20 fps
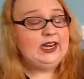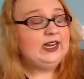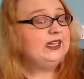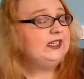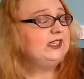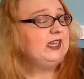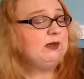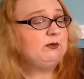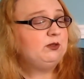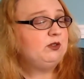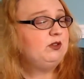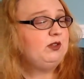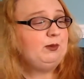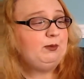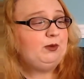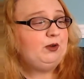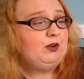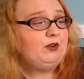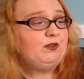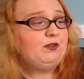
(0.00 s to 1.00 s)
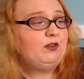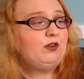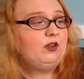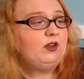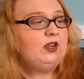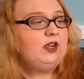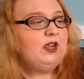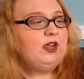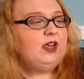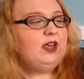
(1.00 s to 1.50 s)
It's absolutely beautiful.
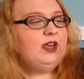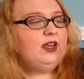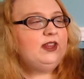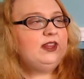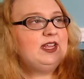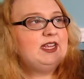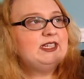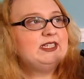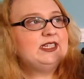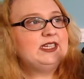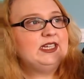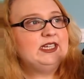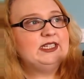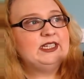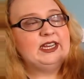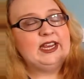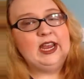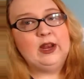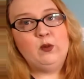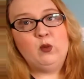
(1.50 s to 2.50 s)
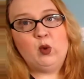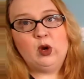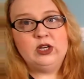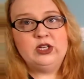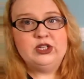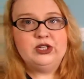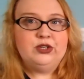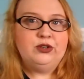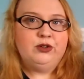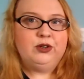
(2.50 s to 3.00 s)
This is again 1
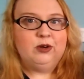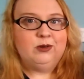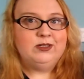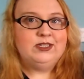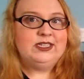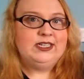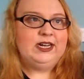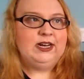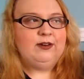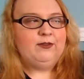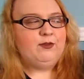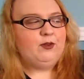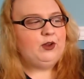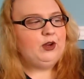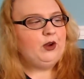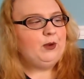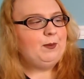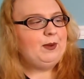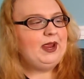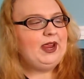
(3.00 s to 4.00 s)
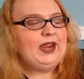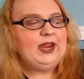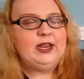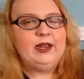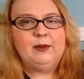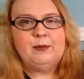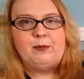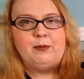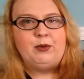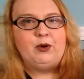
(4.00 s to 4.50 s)
to 2 coats to get it fully
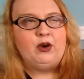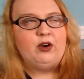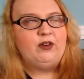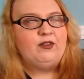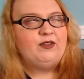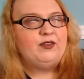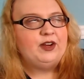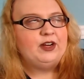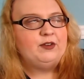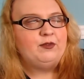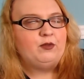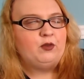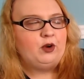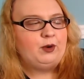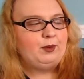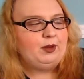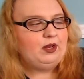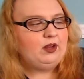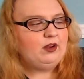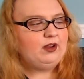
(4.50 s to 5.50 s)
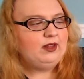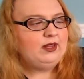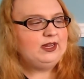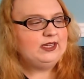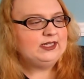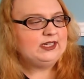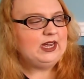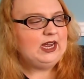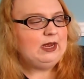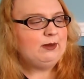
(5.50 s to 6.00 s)
opaque. Perfect formula on
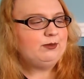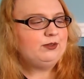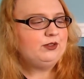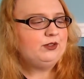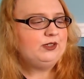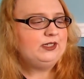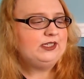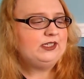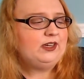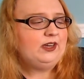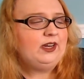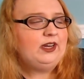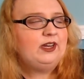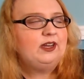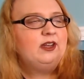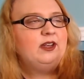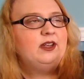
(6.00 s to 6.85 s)
this, absolutely stunning.